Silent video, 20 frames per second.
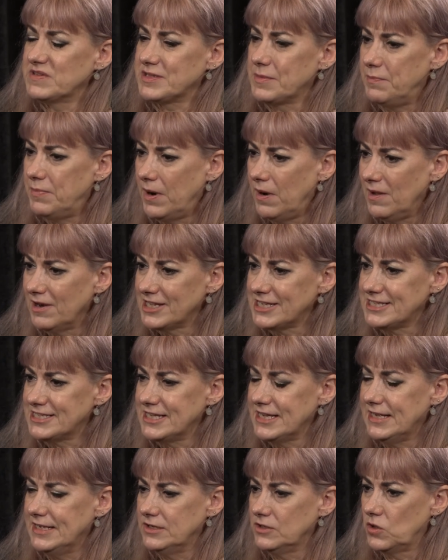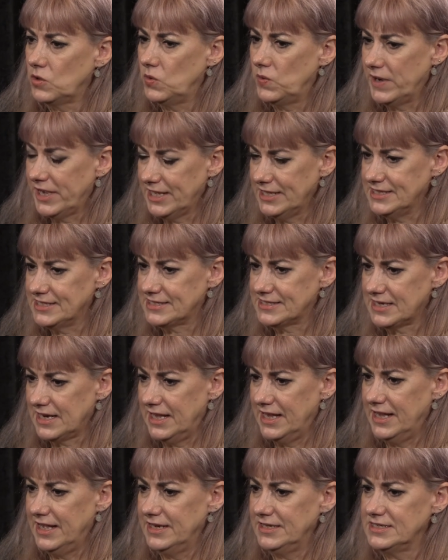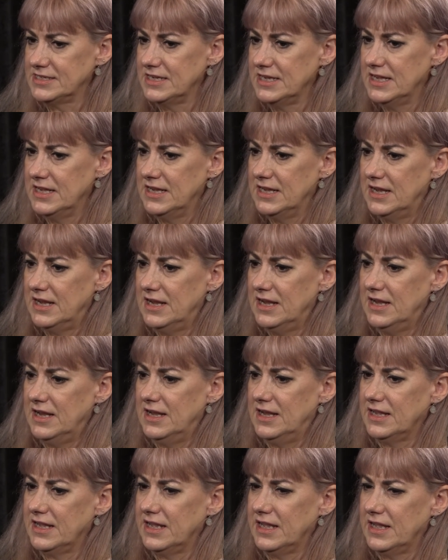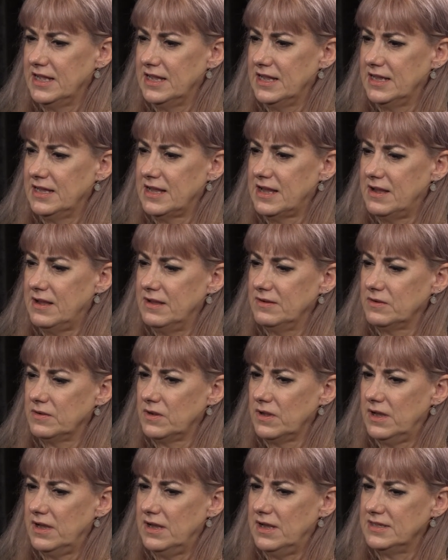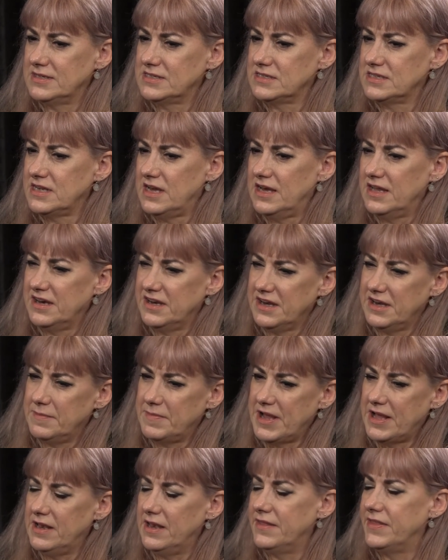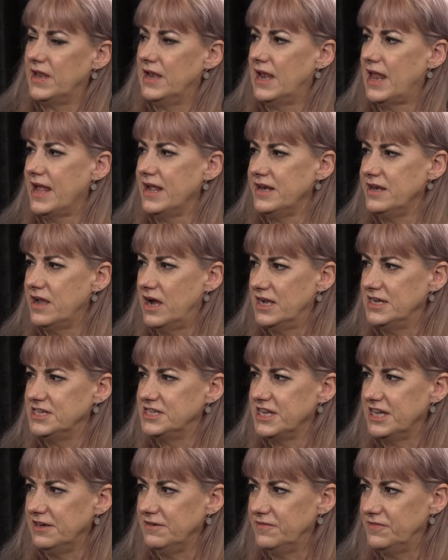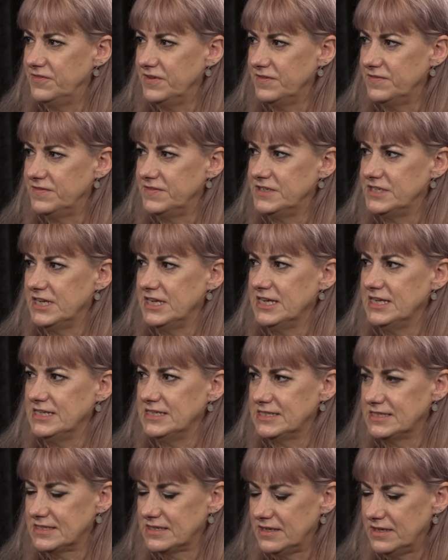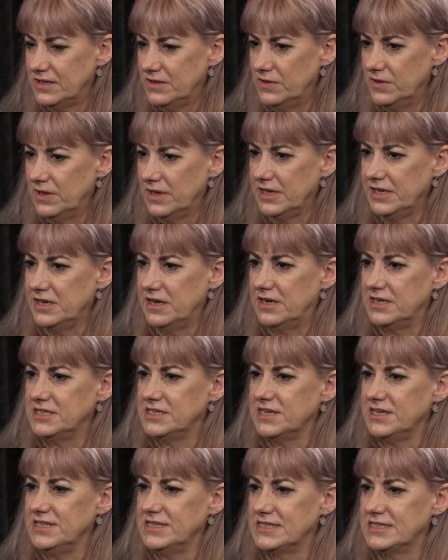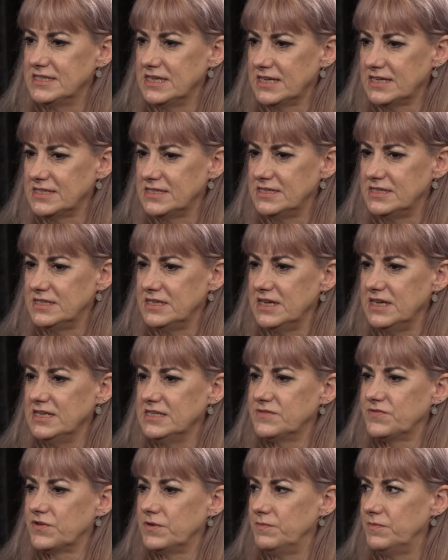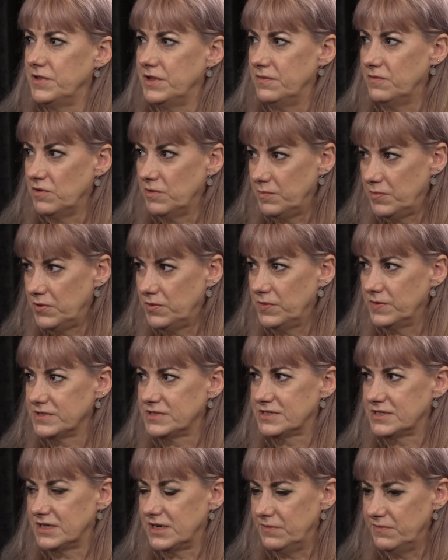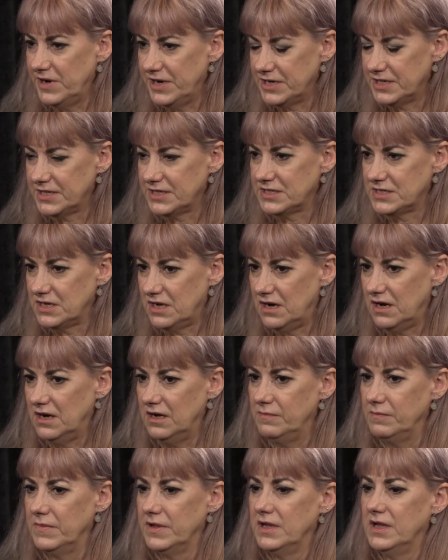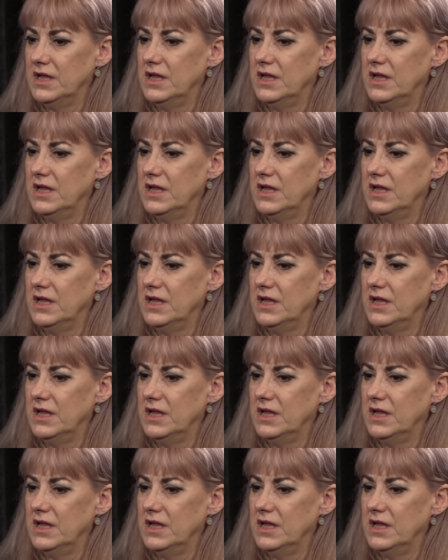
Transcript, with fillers: was a policy in Queensland uh, uh, started in about the late 1950s, early 1960s, from the reports that I read at the time,